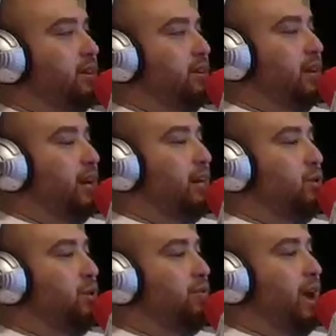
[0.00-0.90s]
And I think
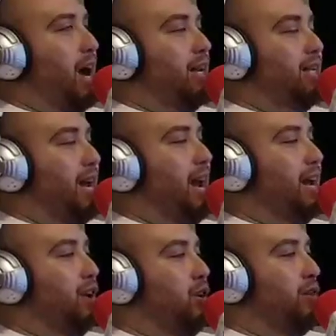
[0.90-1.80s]
we've got a dad
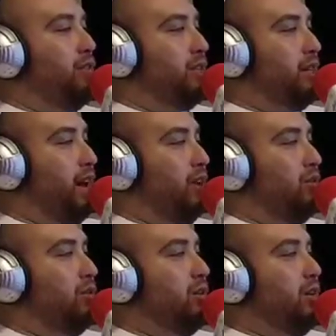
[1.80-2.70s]
in office now.
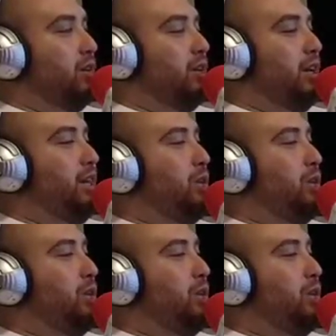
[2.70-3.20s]
In the